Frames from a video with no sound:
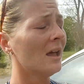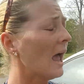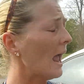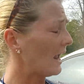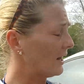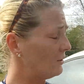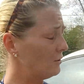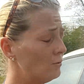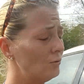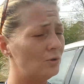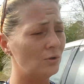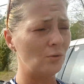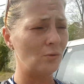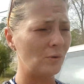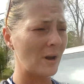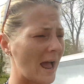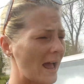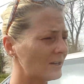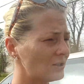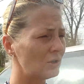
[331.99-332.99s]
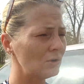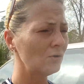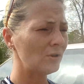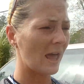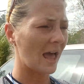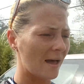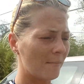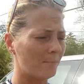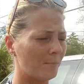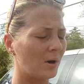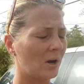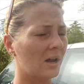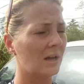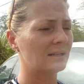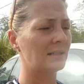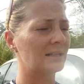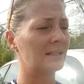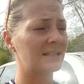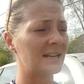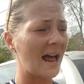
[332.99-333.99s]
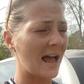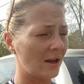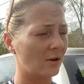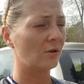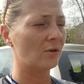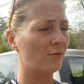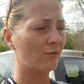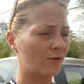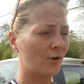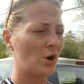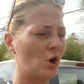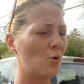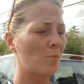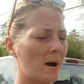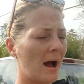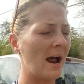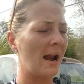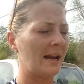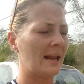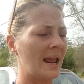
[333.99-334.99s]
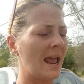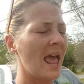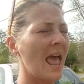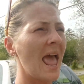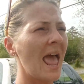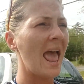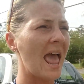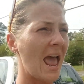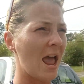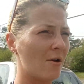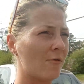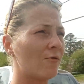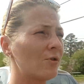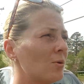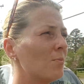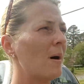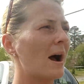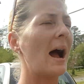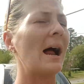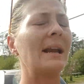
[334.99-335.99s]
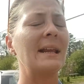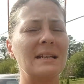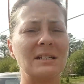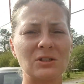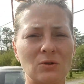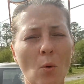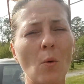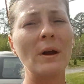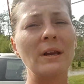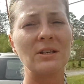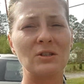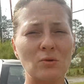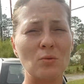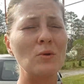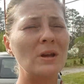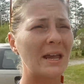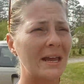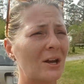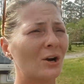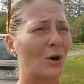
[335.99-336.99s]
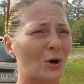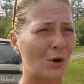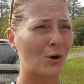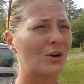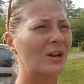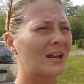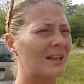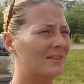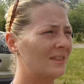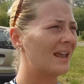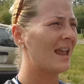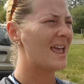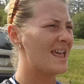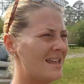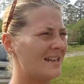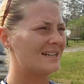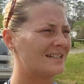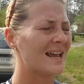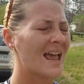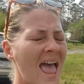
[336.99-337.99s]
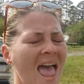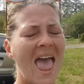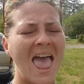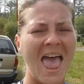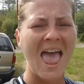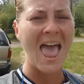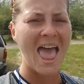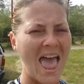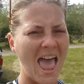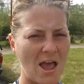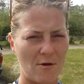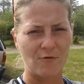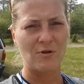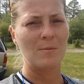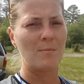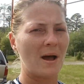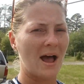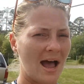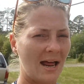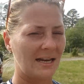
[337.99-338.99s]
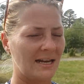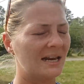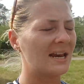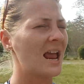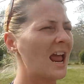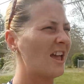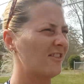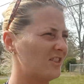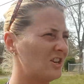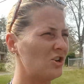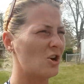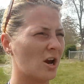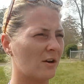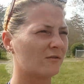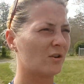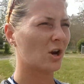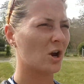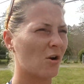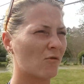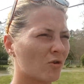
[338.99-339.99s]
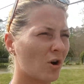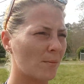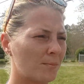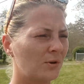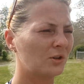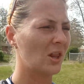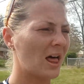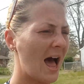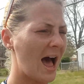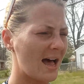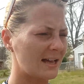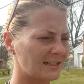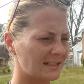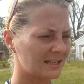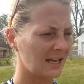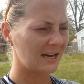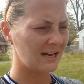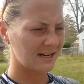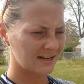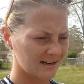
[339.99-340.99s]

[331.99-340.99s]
And you do not do that, because it's not good for nobody. Everybody is going to get hurt in the end. Everybody. And then you have to cover up your lies.